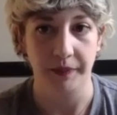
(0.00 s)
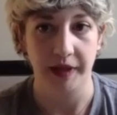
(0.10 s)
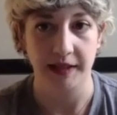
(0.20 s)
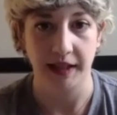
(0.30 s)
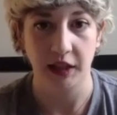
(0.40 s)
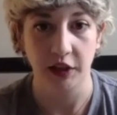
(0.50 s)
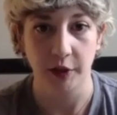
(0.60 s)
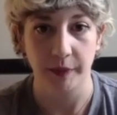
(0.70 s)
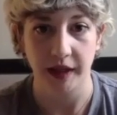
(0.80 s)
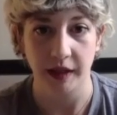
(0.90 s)
It's like a
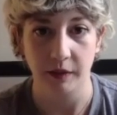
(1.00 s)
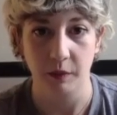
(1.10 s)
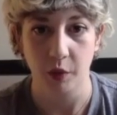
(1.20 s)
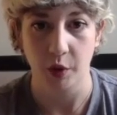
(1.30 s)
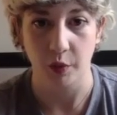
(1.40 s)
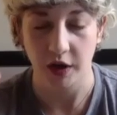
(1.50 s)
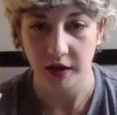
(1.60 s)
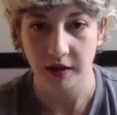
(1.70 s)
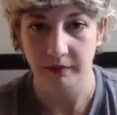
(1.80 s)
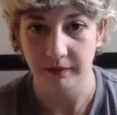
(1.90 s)
little bit more work
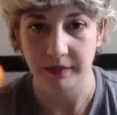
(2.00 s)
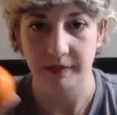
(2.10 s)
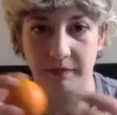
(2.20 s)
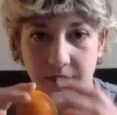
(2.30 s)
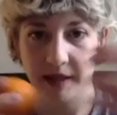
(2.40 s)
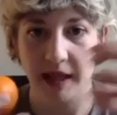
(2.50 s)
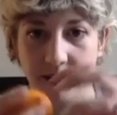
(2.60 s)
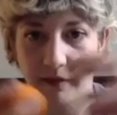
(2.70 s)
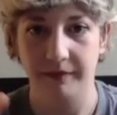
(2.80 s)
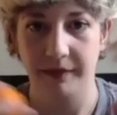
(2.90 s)

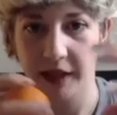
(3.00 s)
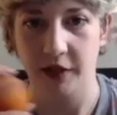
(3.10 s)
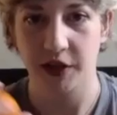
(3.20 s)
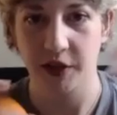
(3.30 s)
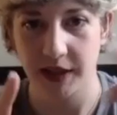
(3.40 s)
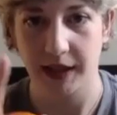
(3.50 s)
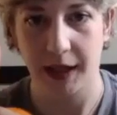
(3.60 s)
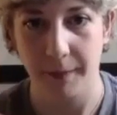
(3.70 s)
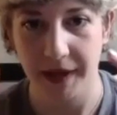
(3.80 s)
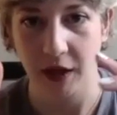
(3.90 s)
than using like
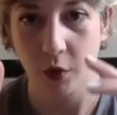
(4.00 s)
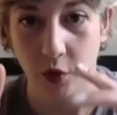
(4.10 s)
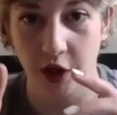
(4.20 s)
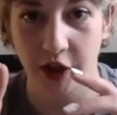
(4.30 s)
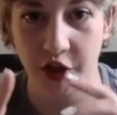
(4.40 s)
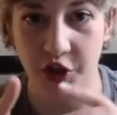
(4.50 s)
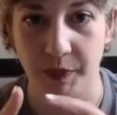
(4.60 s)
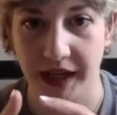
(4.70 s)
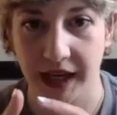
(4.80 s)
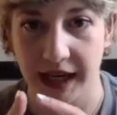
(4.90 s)
a big orange,
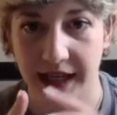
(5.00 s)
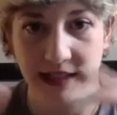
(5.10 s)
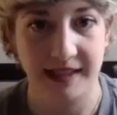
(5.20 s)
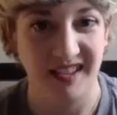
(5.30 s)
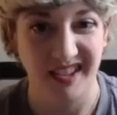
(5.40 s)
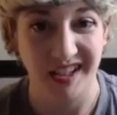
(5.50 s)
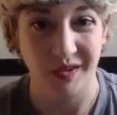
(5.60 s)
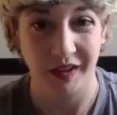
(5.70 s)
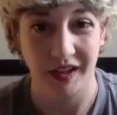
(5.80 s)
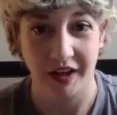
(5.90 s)
but it still tastes
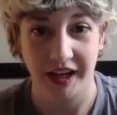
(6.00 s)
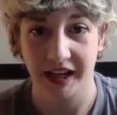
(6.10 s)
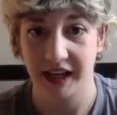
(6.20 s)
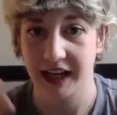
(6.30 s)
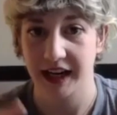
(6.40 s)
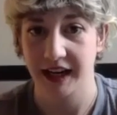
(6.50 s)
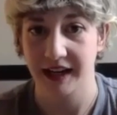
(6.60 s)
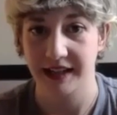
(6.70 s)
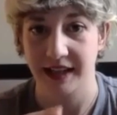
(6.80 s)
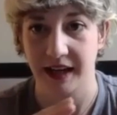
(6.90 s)
really great,
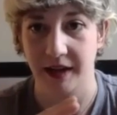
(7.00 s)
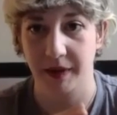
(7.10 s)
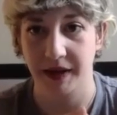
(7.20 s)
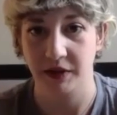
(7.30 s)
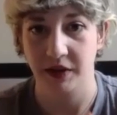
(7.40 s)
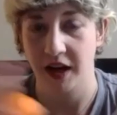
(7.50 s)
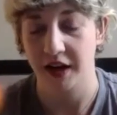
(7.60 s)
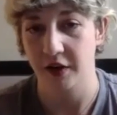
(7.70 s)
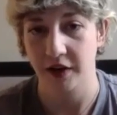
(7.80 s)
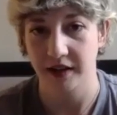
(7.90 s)
and I do not
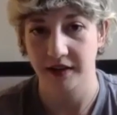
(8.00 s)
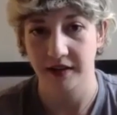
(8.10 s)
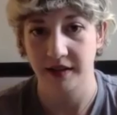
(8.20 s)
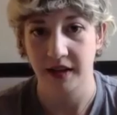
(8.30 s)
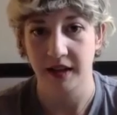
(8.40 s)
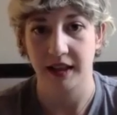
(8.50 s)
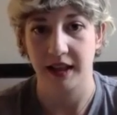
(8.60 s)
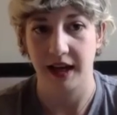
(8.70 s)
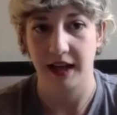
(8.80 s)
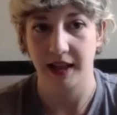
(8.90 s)
notice
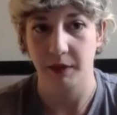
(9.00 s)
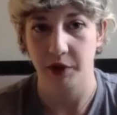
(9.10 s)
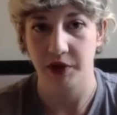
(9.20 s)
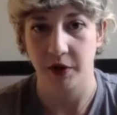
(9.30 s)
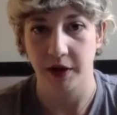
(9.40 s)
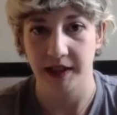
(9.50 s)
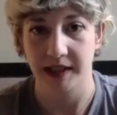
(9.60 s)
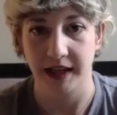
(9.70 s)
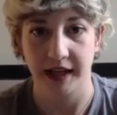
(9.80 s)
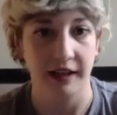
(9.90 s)
that they were starting to
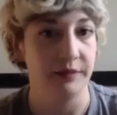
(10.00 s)
die.